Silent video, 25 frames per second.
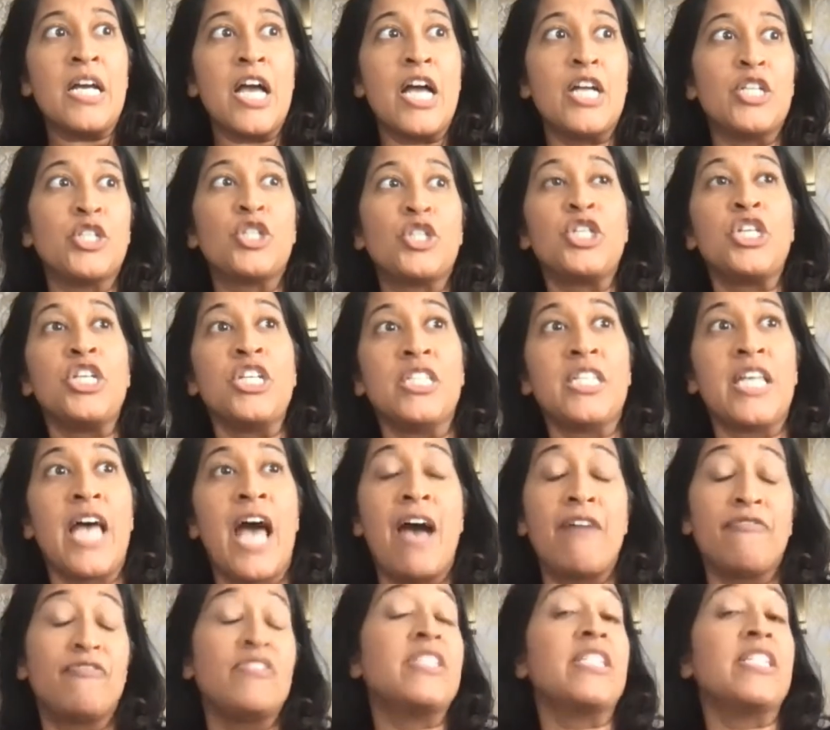and she's
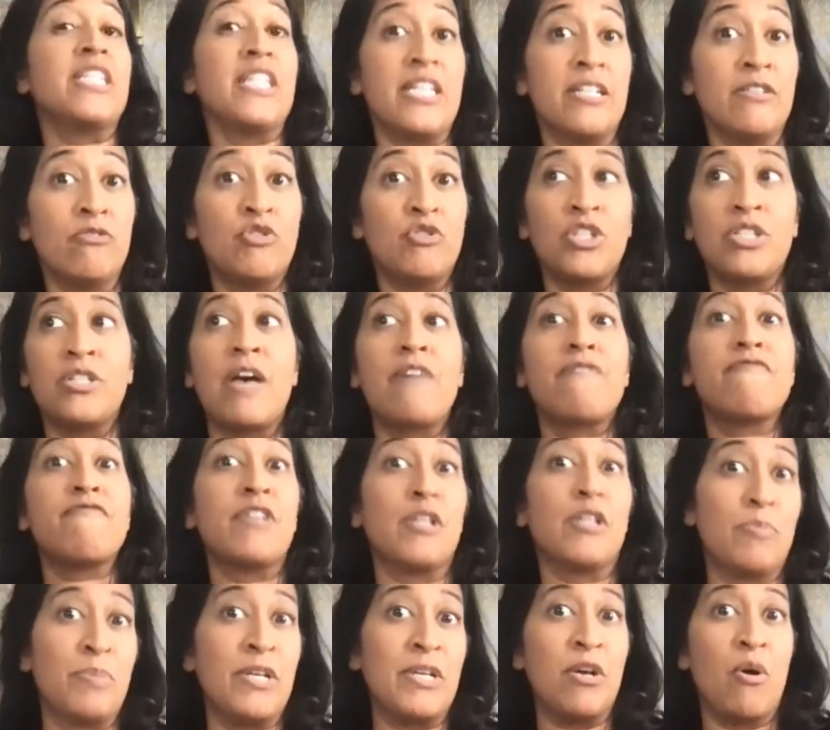half Indian, she's half
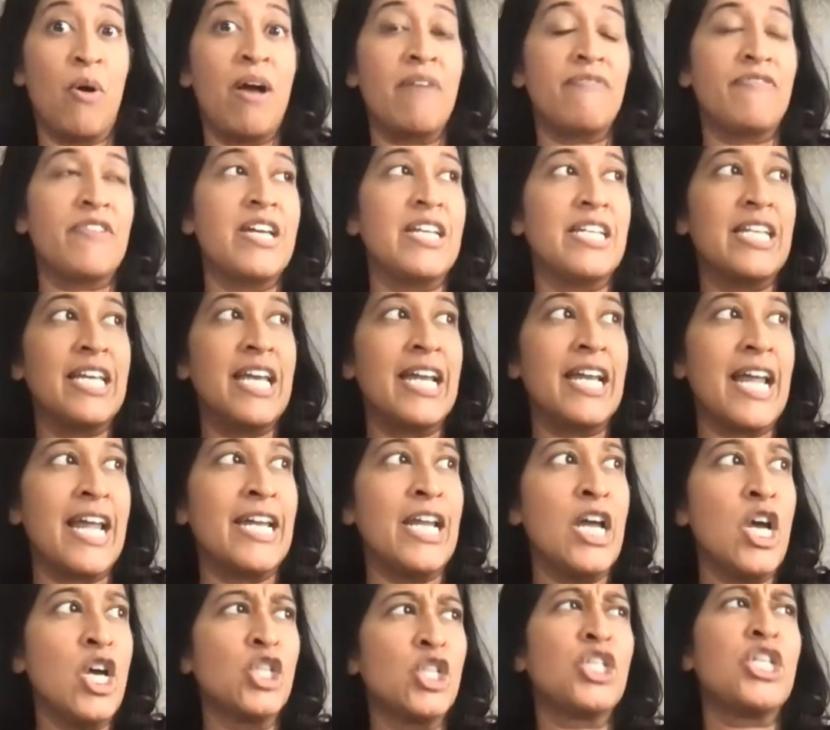Filipino, half Indian,
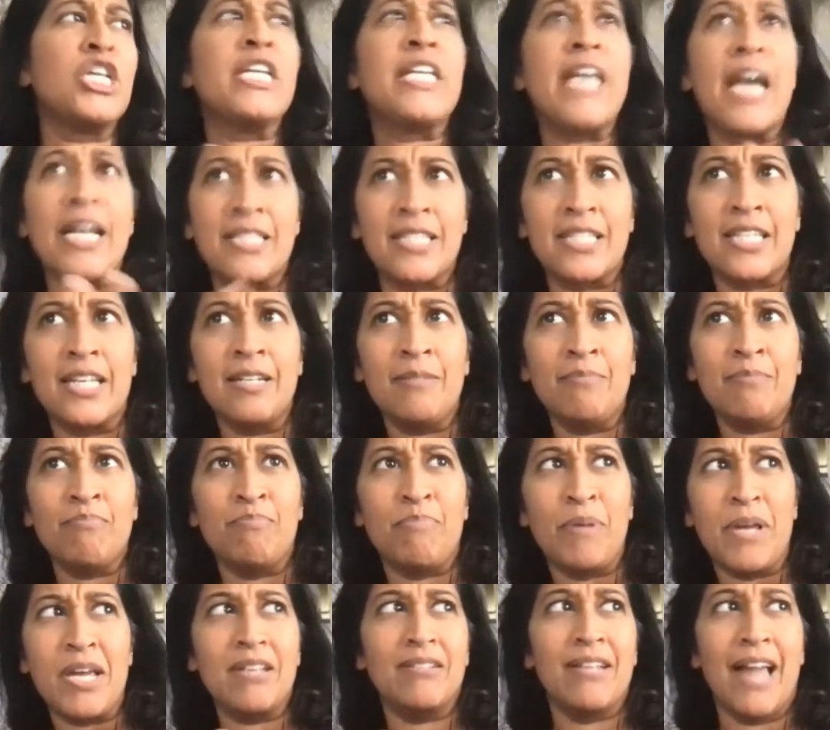and she gets
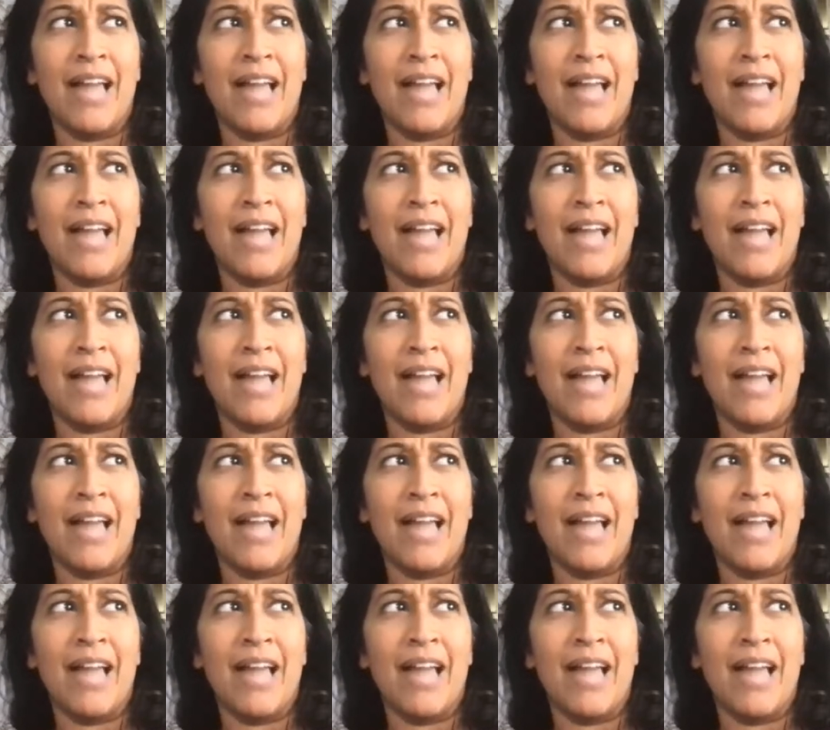it, be,